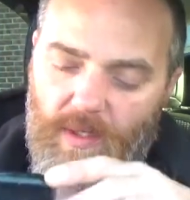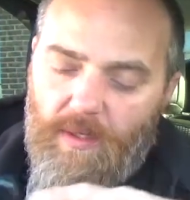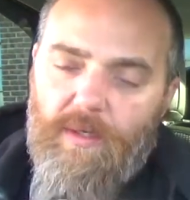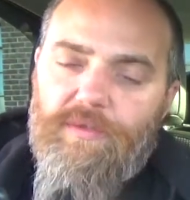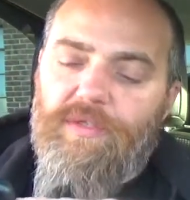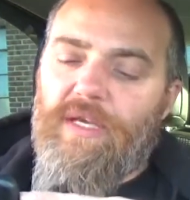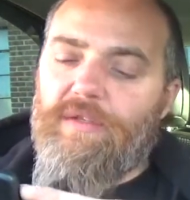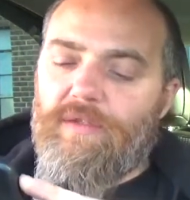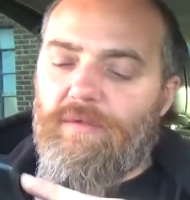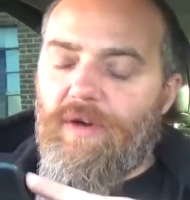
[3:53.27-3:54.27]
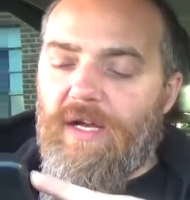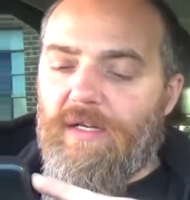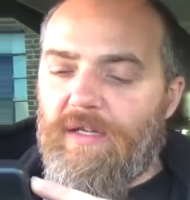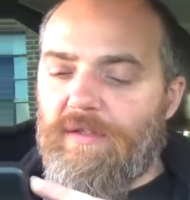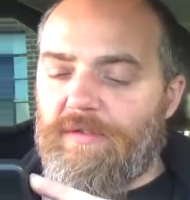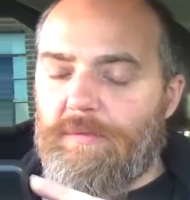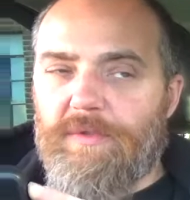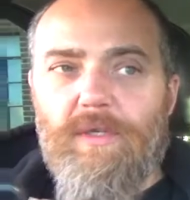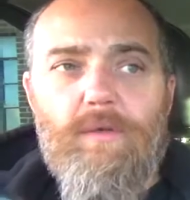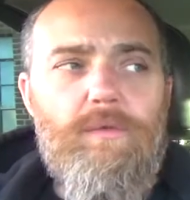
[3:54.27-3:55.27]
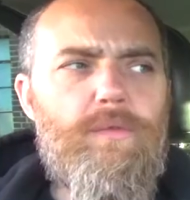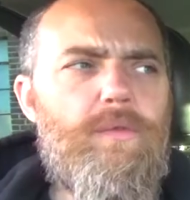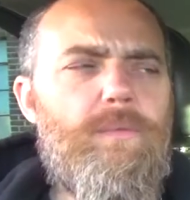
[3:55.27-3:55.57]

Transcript: And Satan's divided against himself.